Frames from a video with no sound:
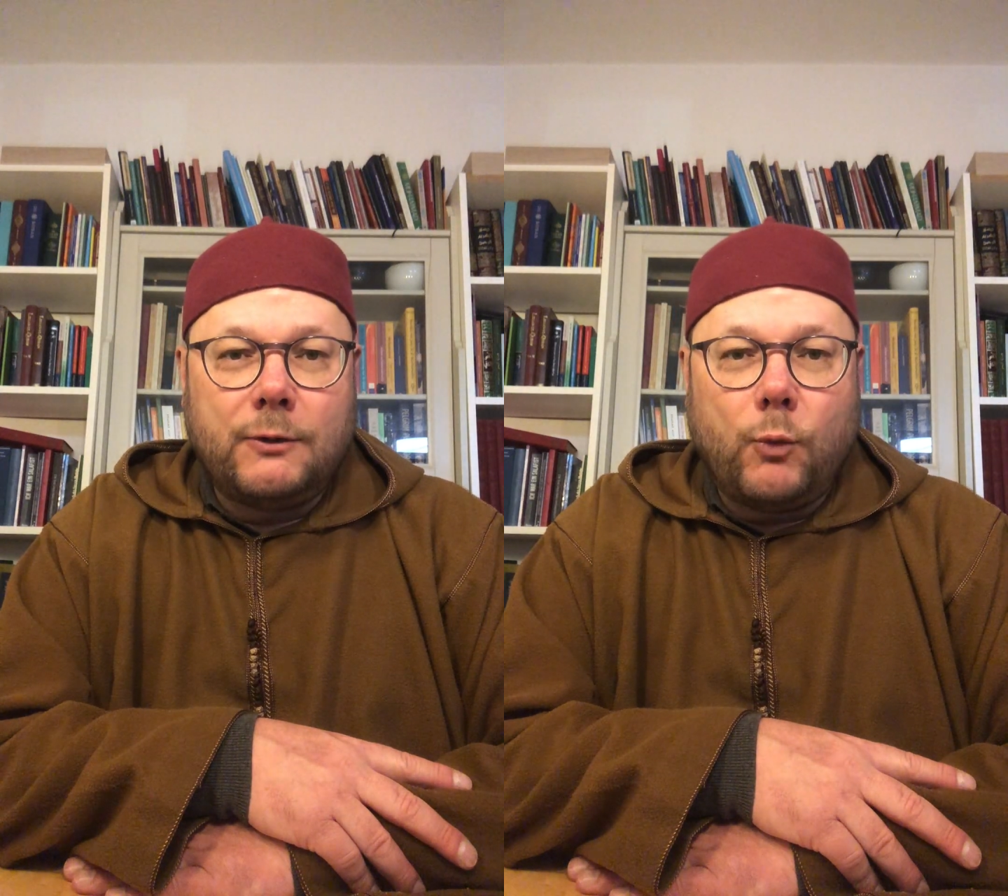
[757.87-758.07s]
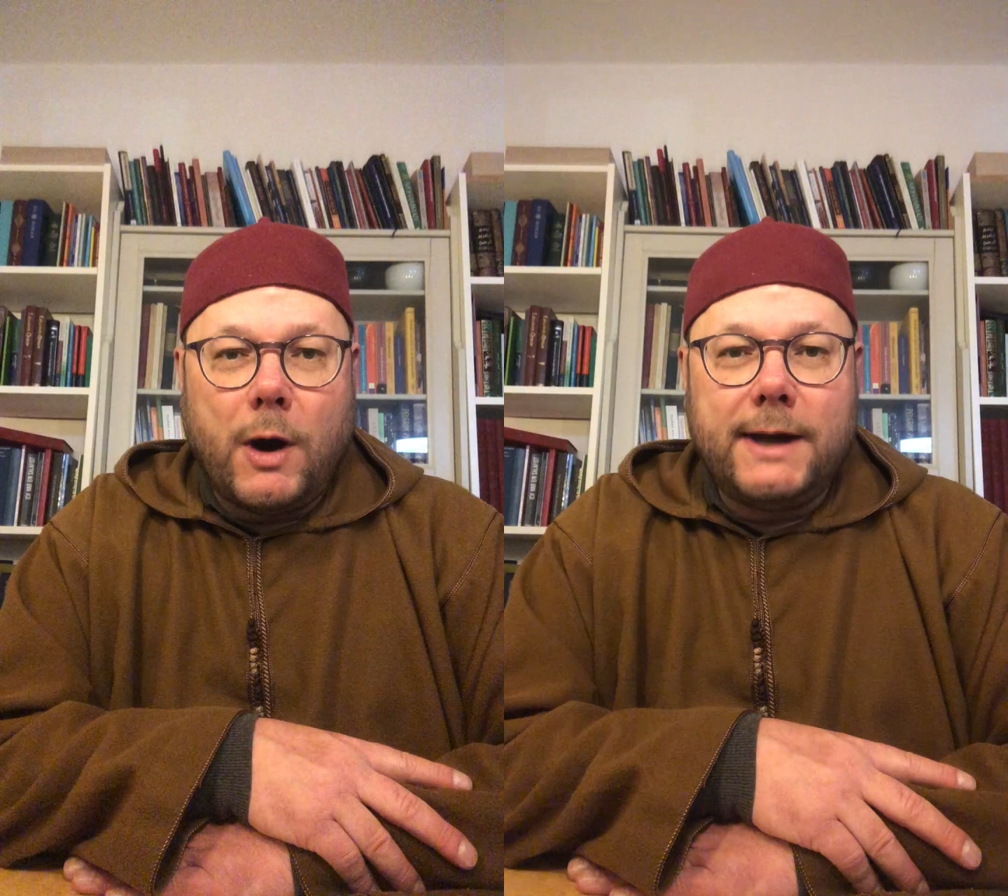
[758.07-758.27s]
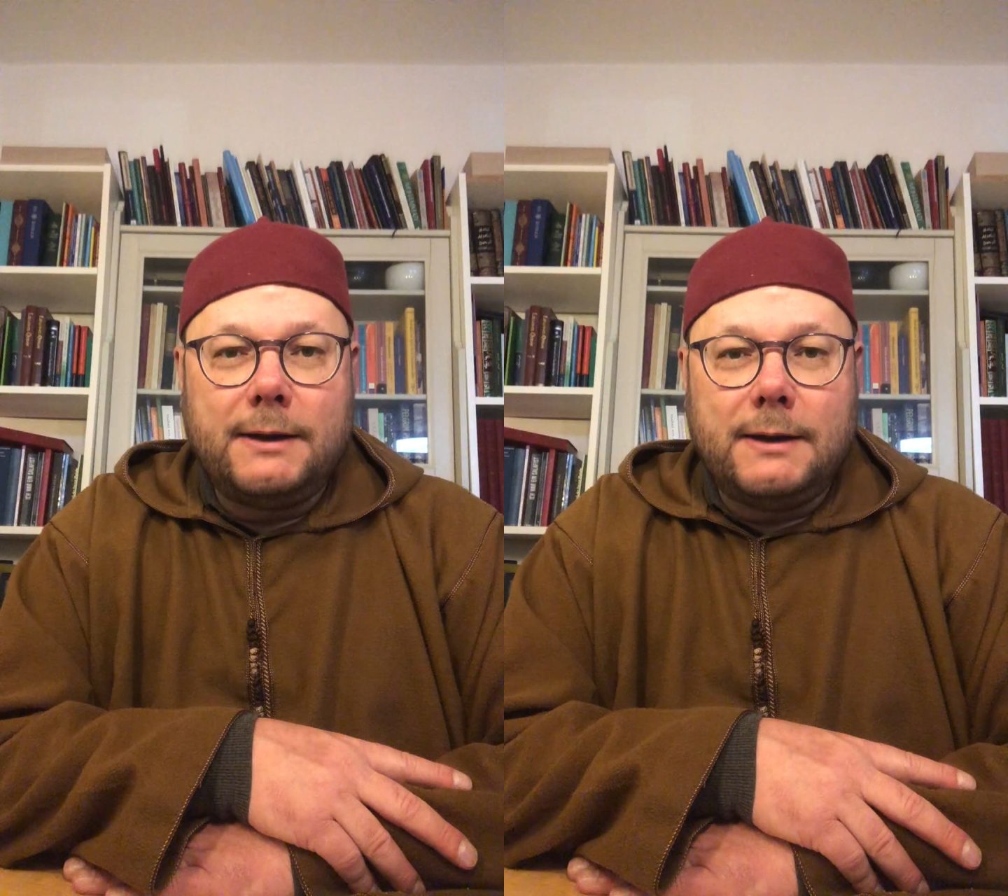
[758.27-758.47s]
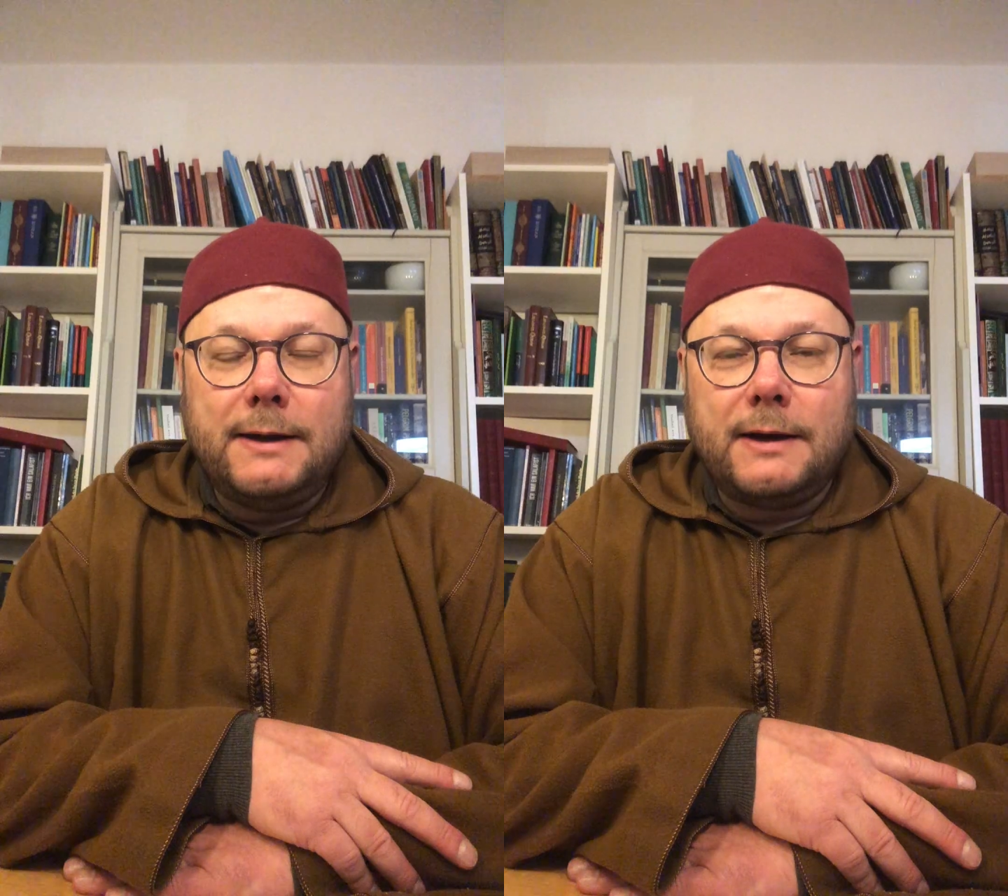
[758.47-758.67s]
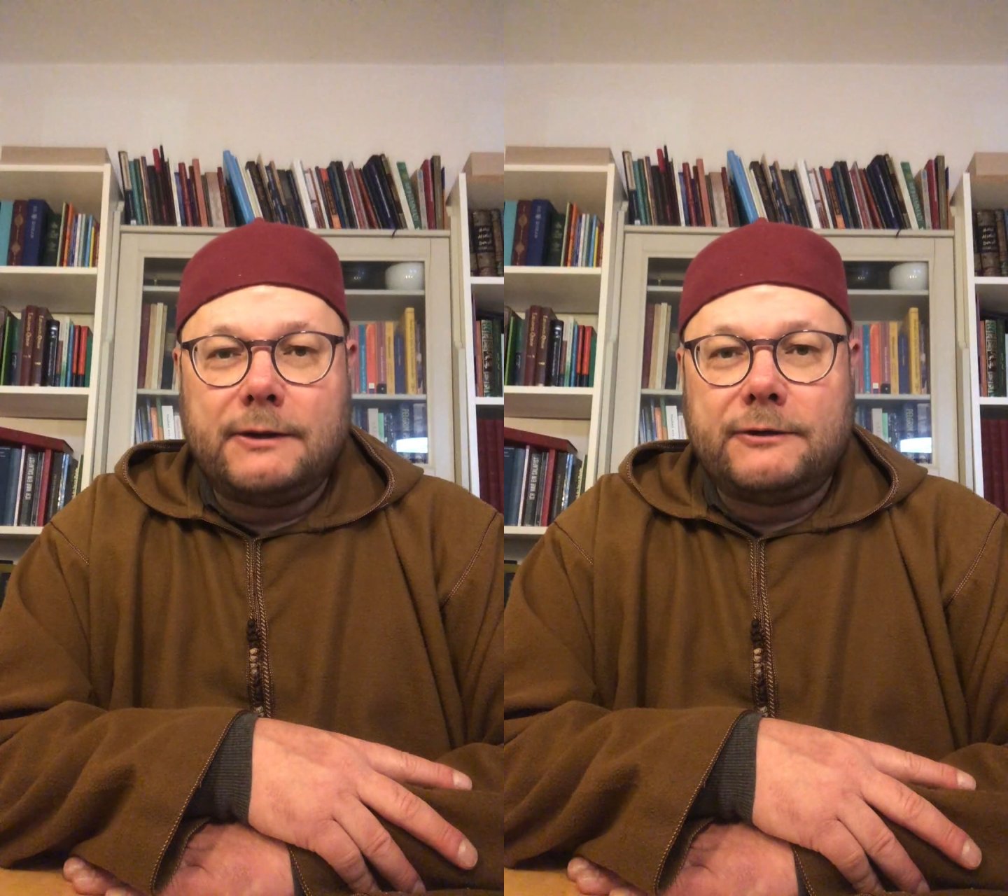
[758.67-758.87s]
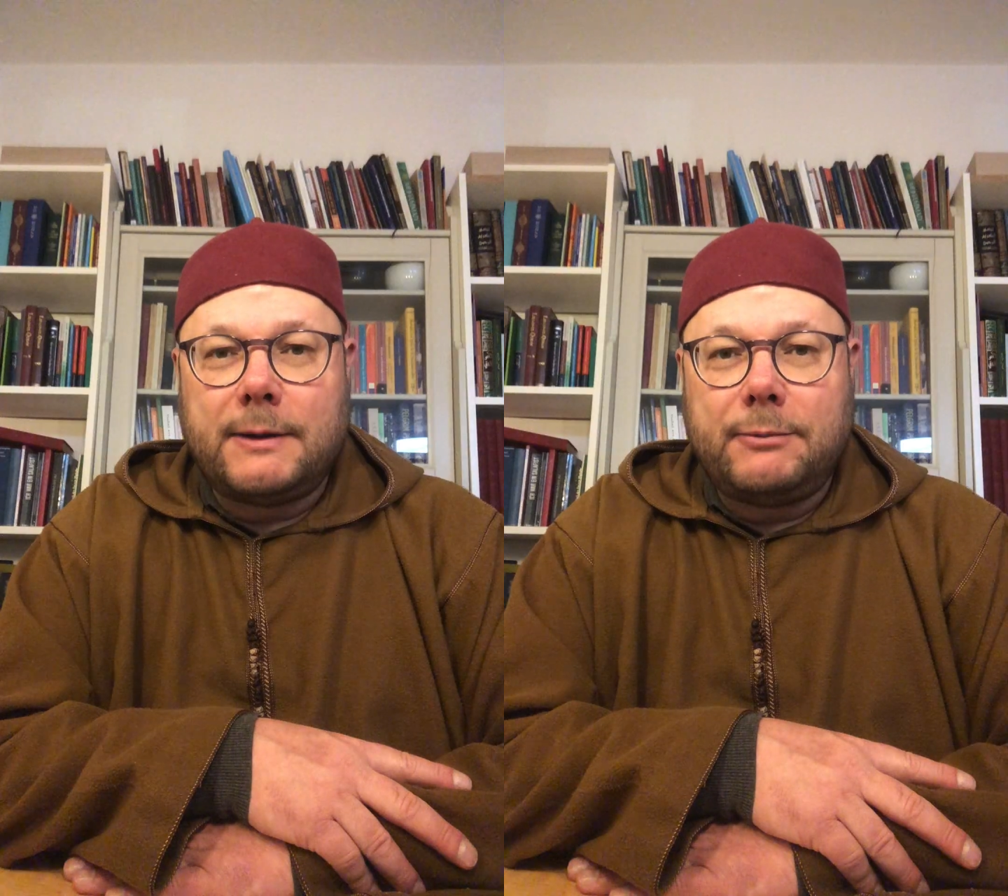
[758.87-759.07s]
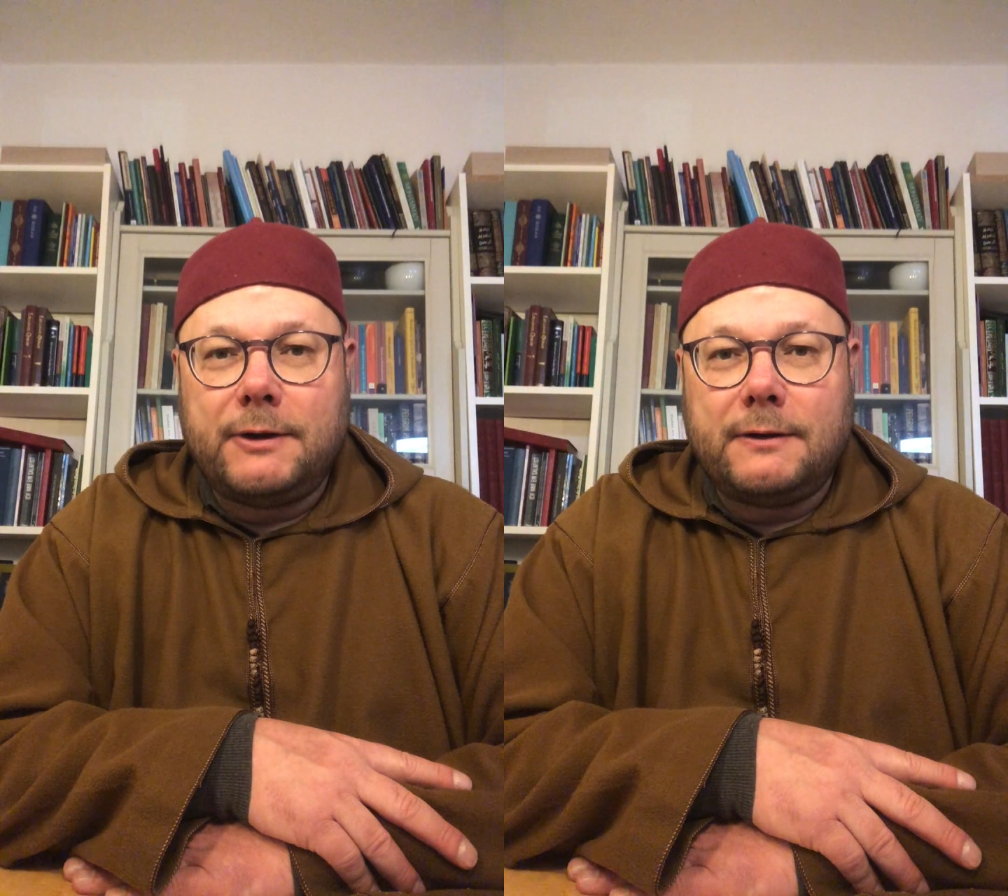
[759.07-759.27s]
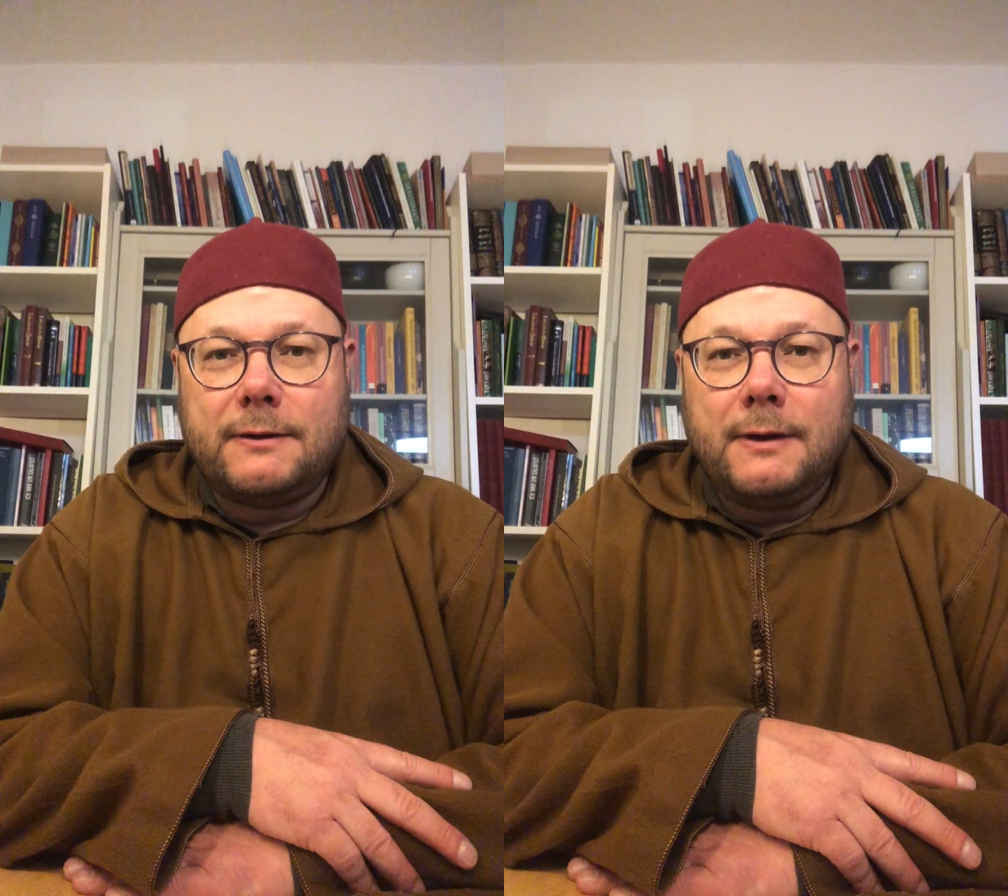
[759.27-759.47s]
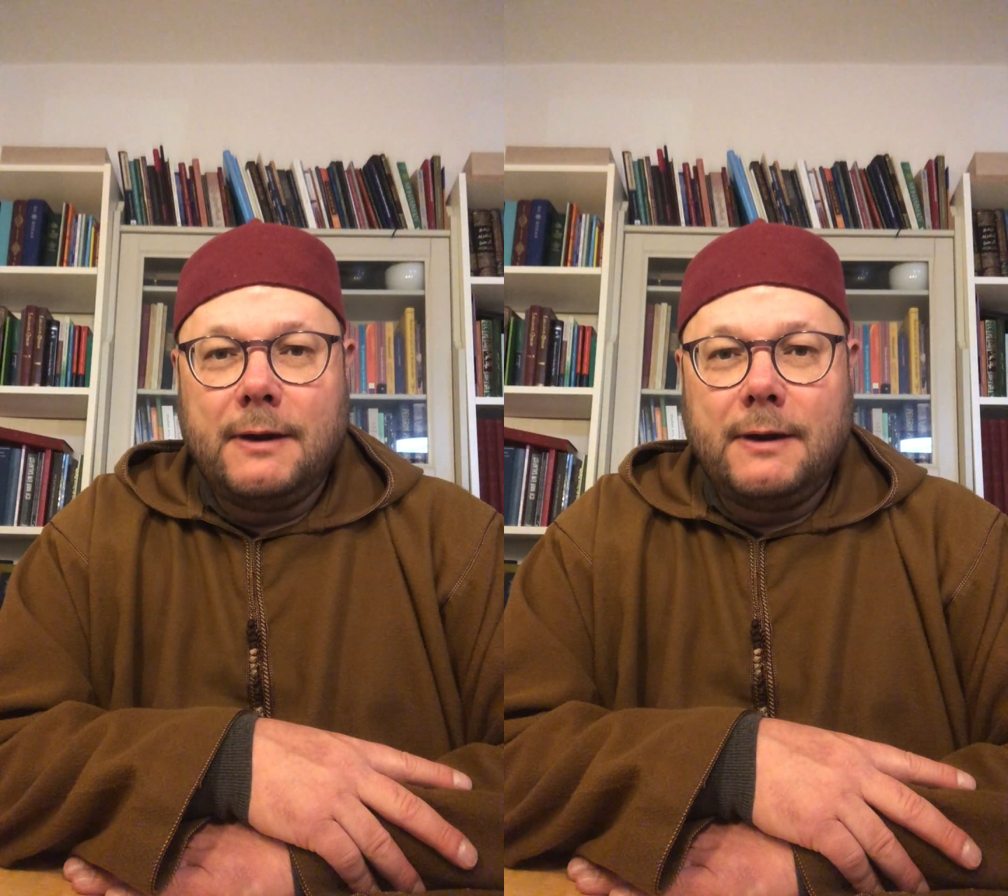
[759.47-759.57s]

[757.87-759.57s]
widely accepted